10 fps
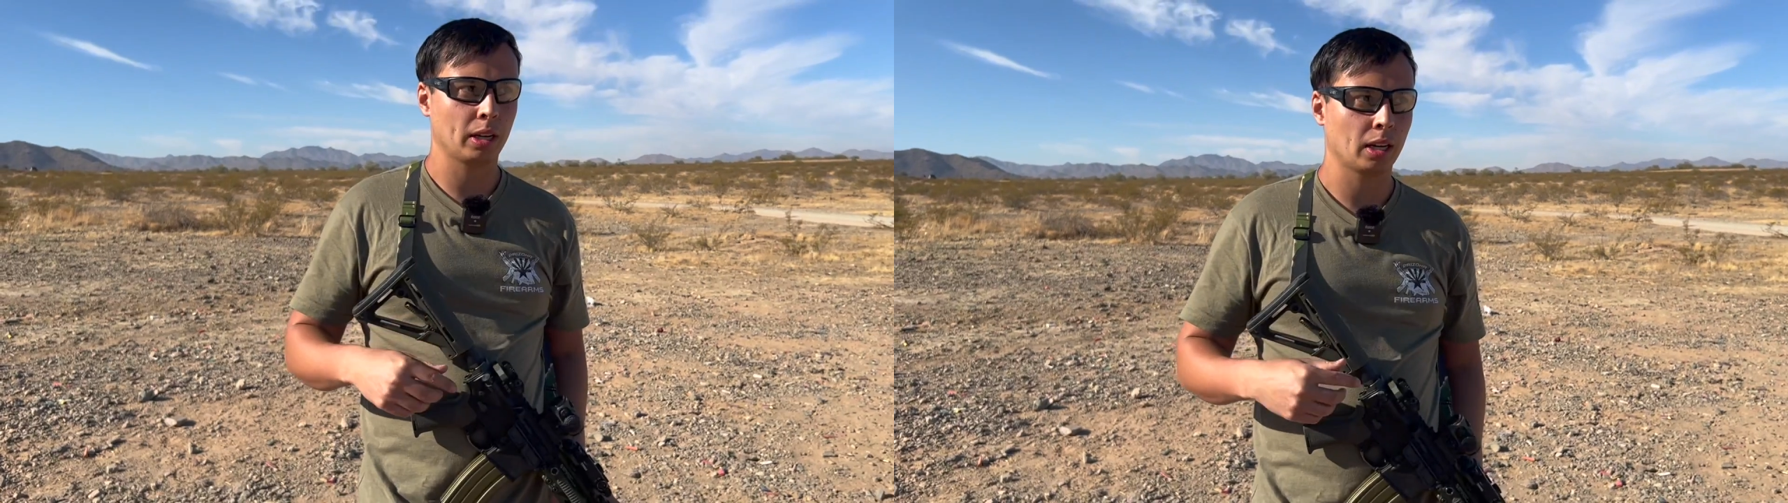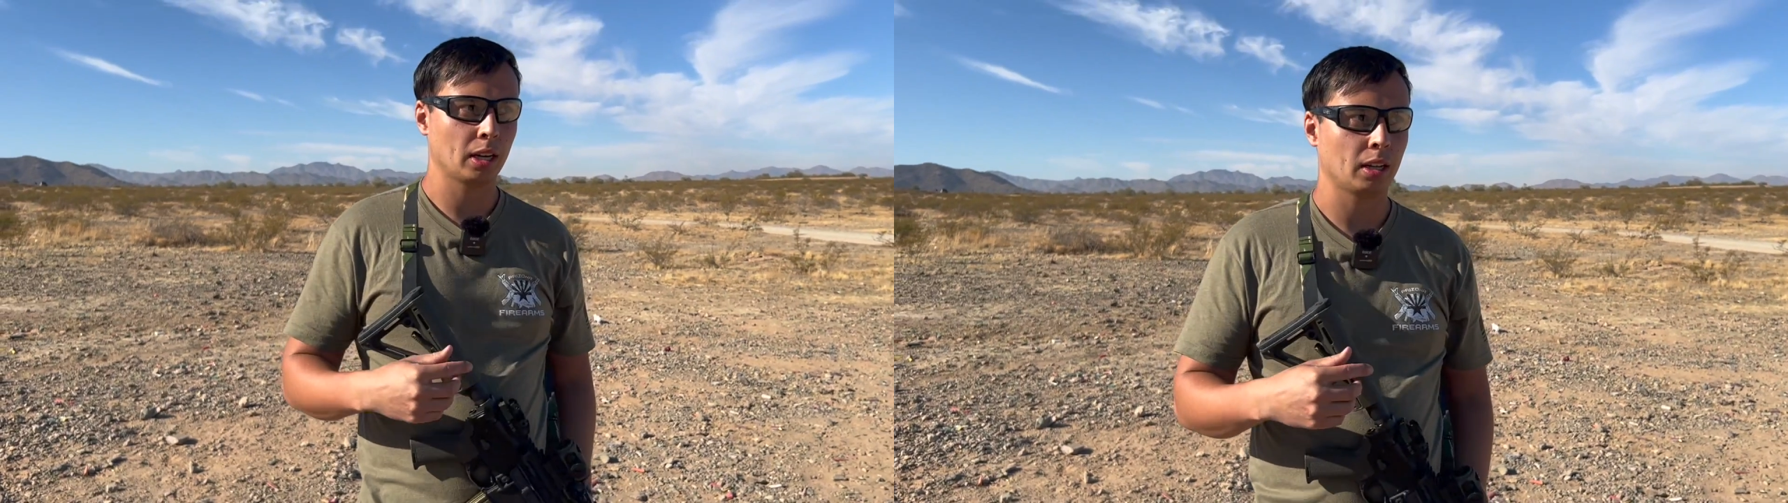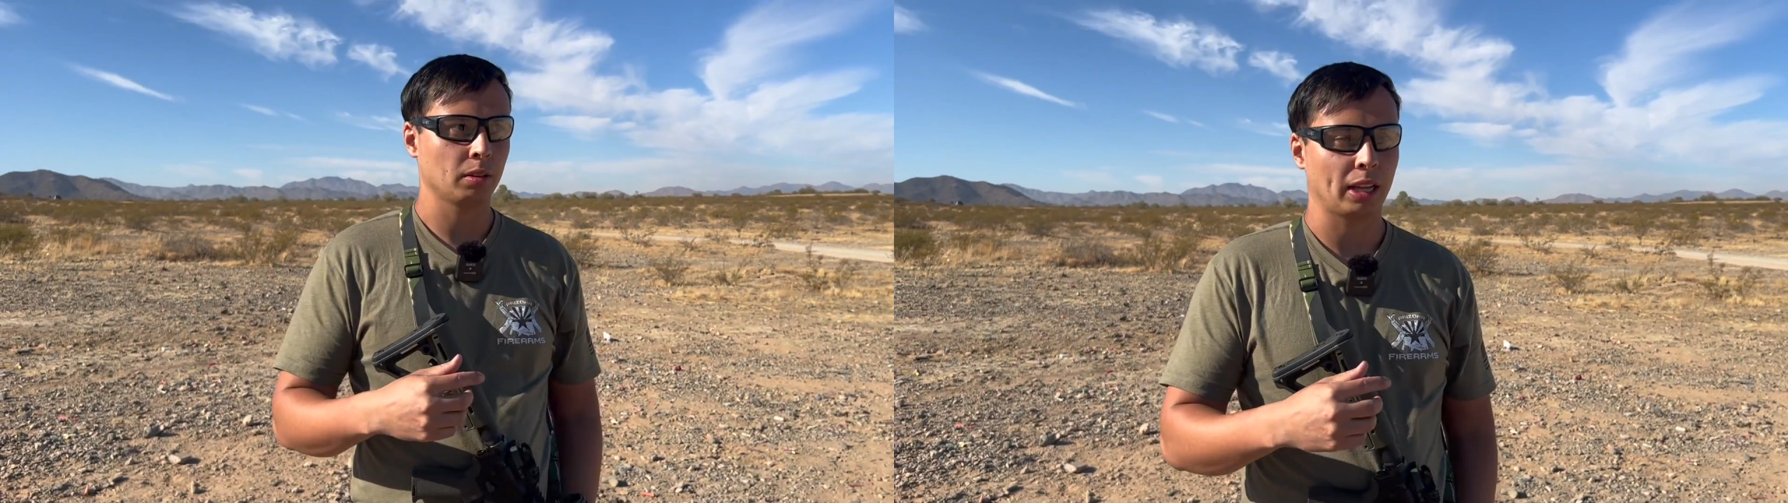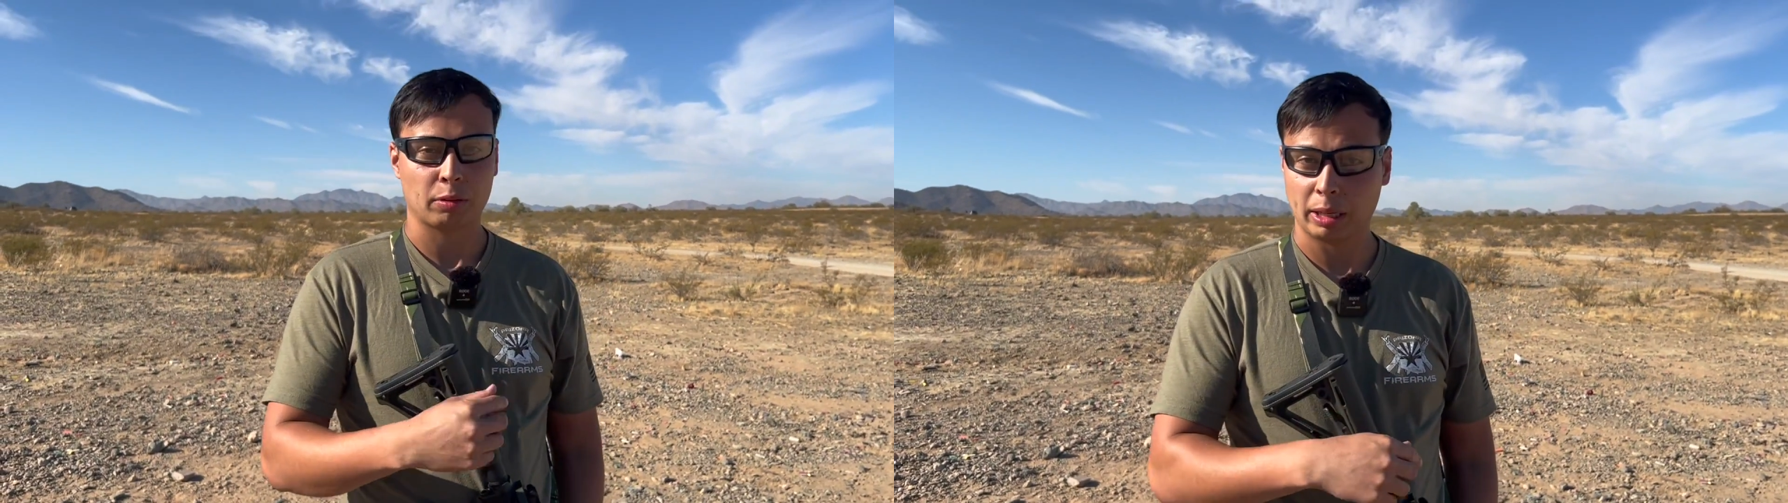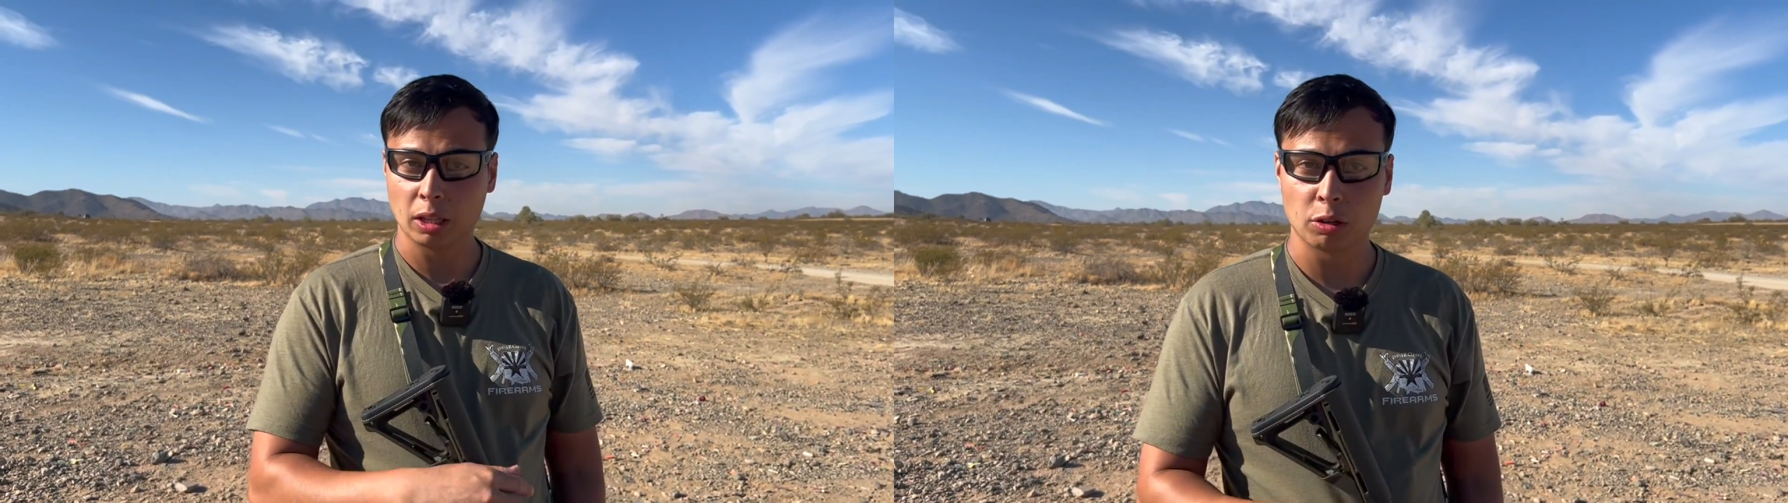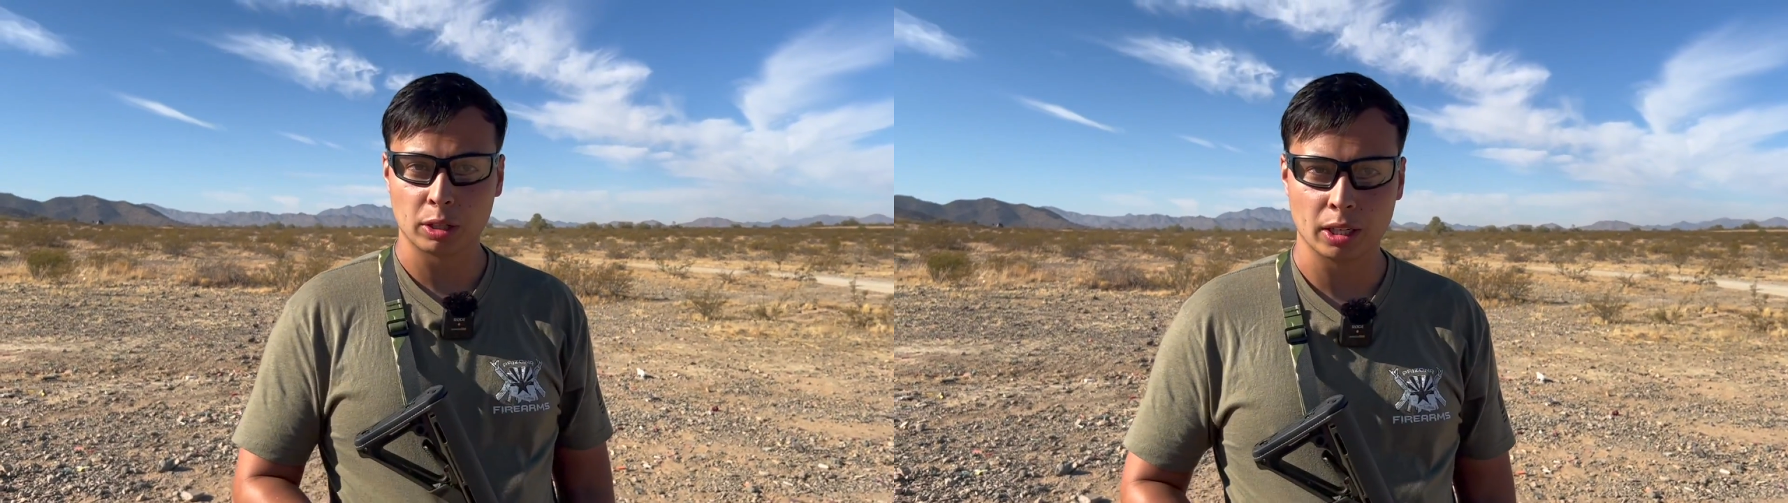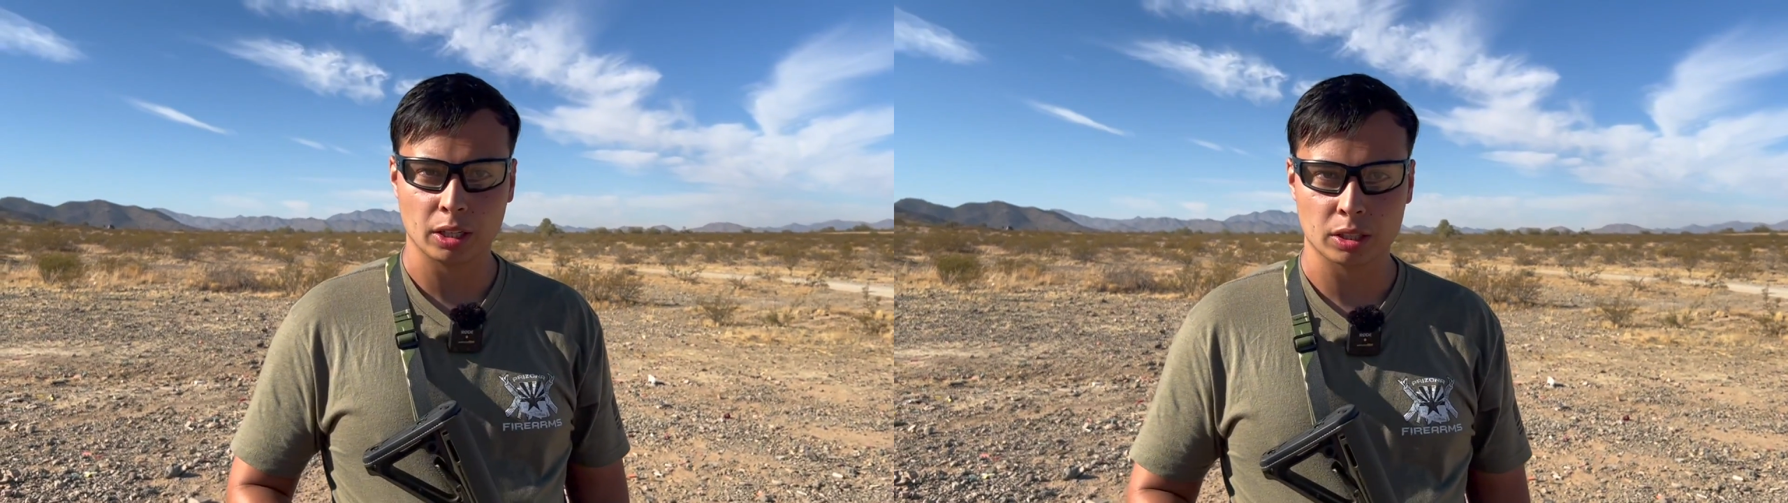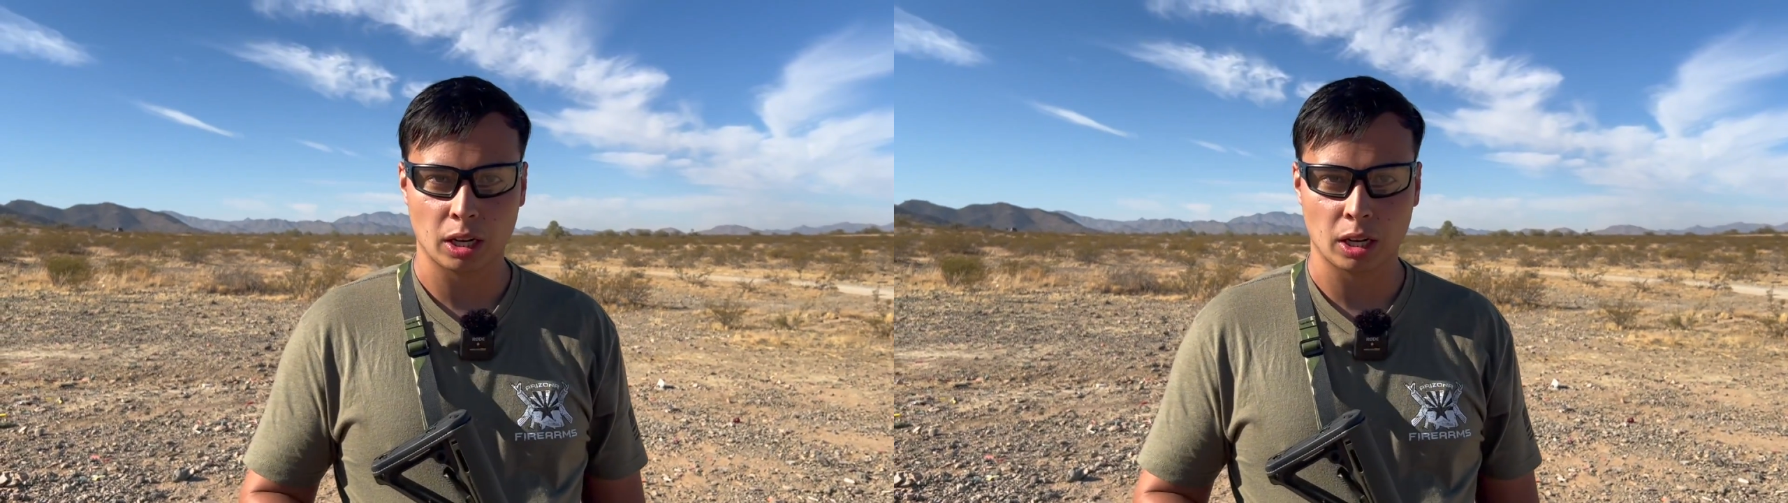like reload drills